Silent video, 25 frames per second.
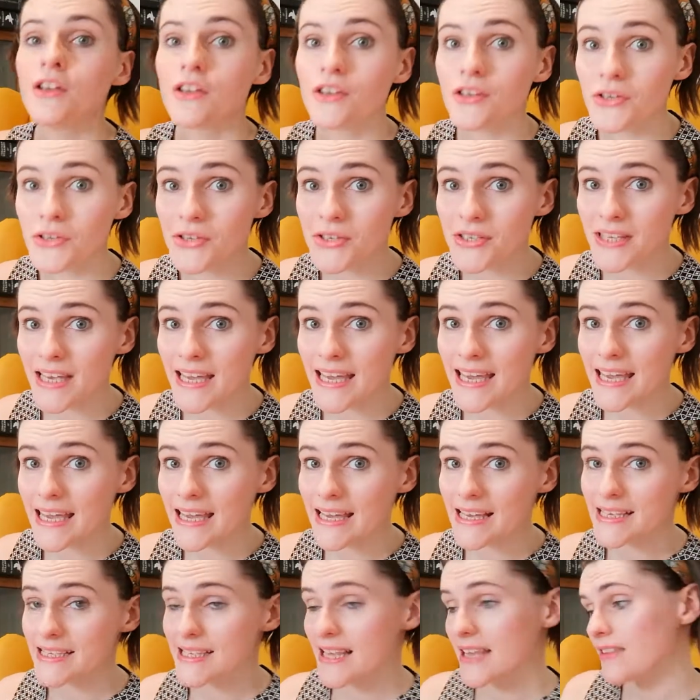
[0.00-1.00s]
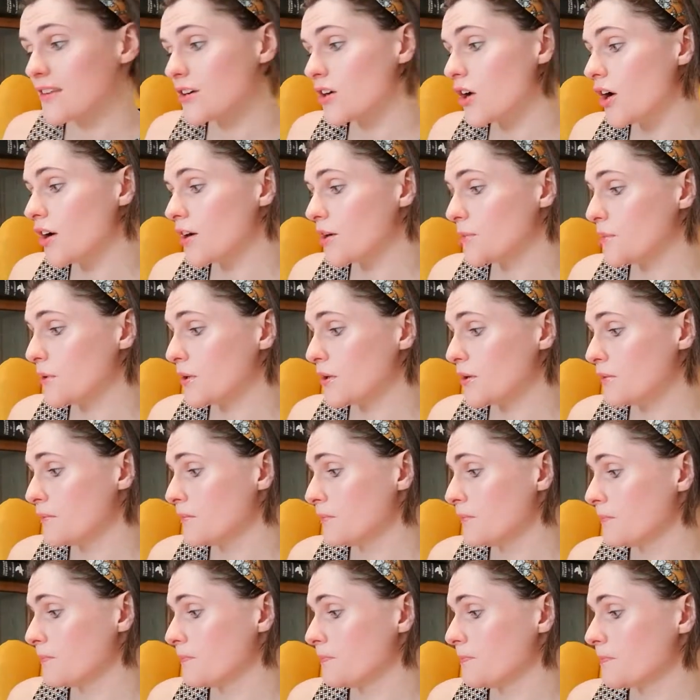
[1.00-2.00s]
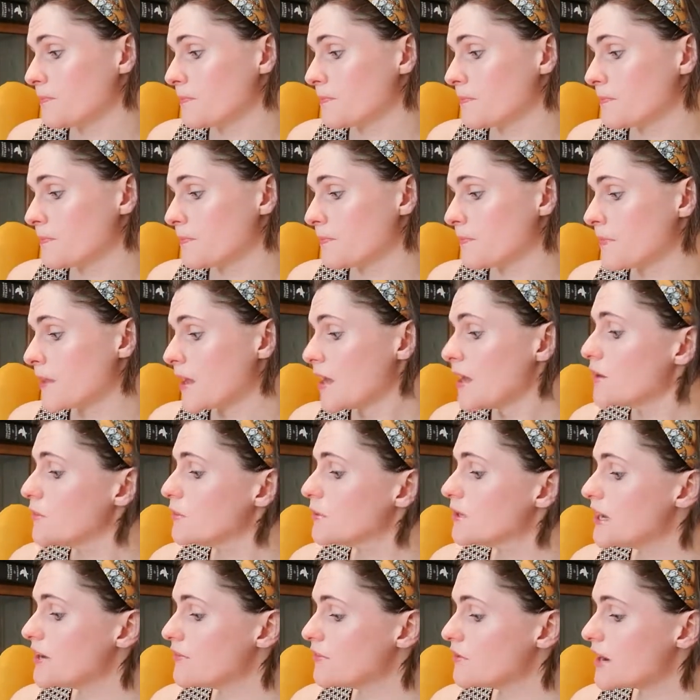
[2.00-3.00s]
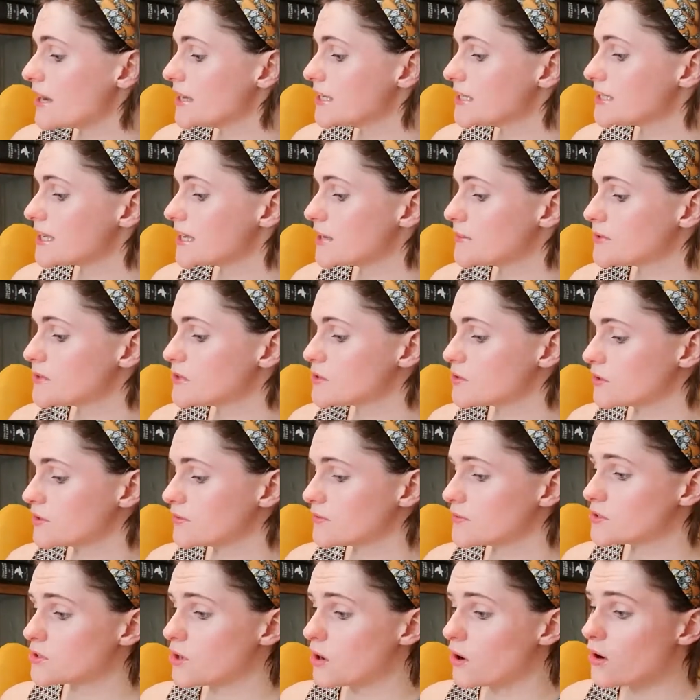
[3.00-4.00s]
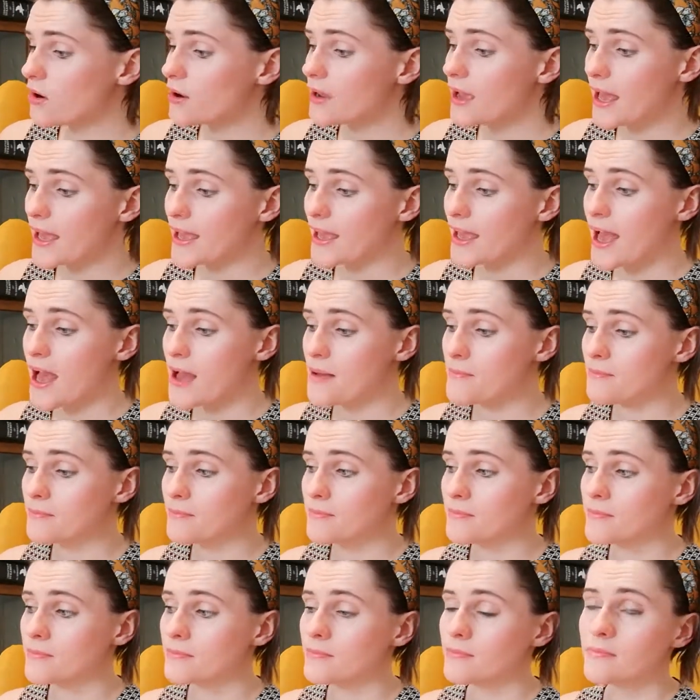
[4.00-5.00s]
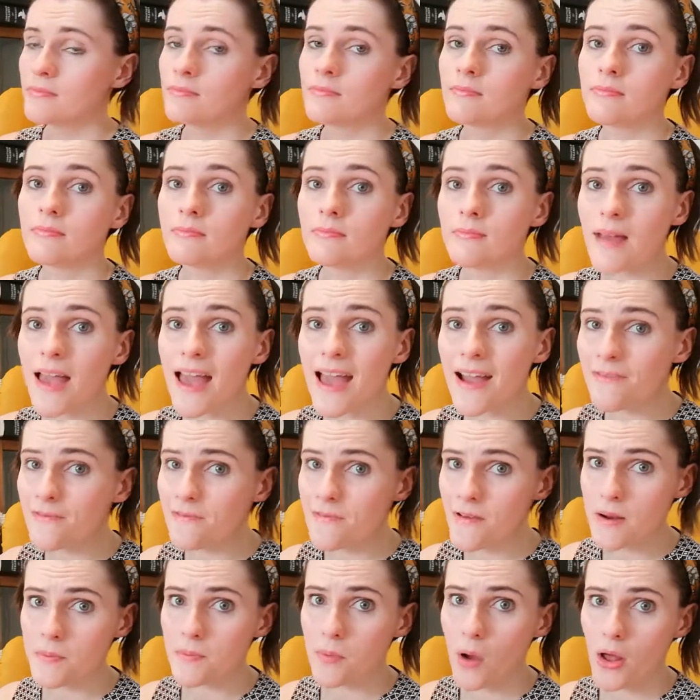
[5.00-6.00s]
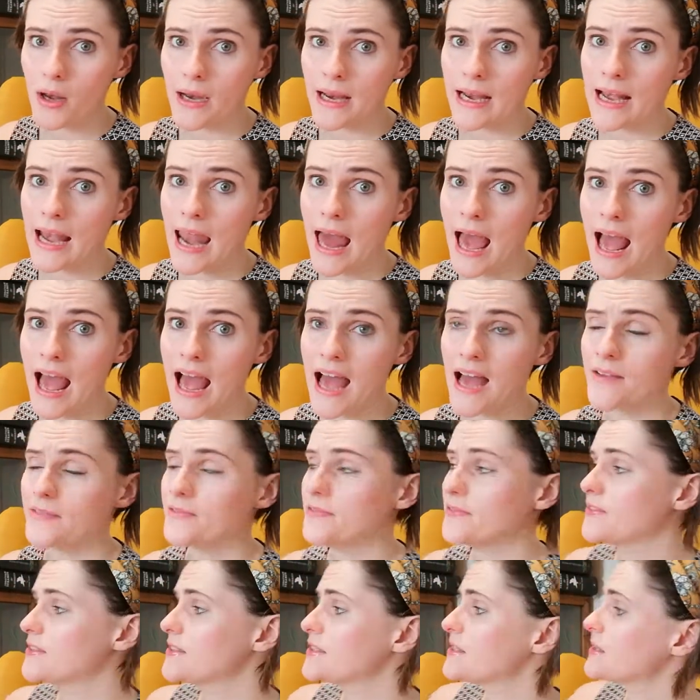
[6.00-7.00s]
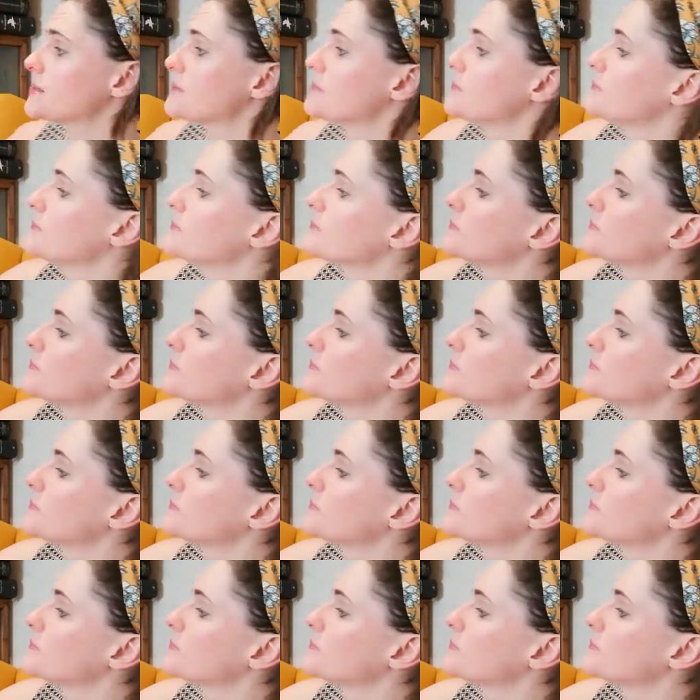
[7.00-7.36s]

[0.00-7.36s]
You see, said the cockapoo, whenever I say what sort of dog I am, everybody laughs.